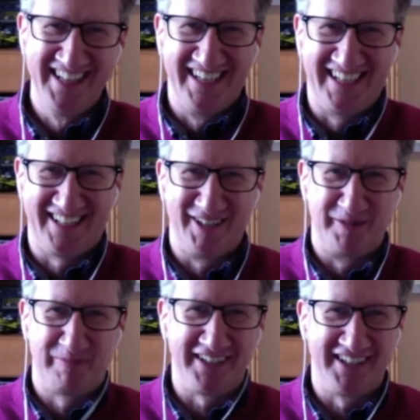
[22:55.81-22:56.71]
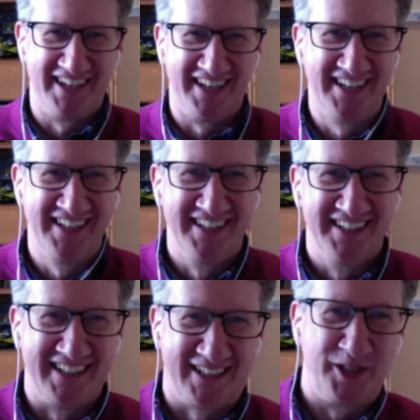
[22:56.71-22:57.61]
it'll all
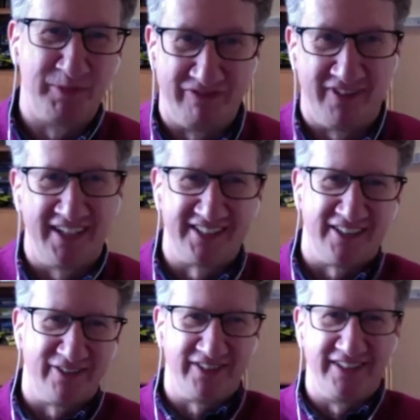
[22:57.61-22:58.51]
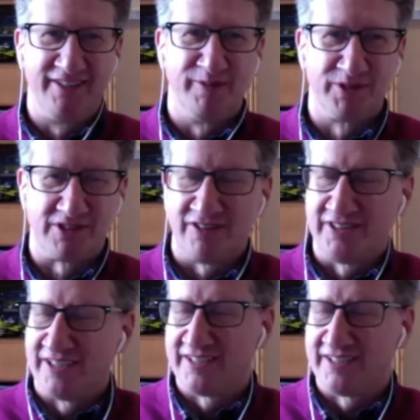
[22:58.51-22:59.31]
be fine, because I don't think we can go much longer.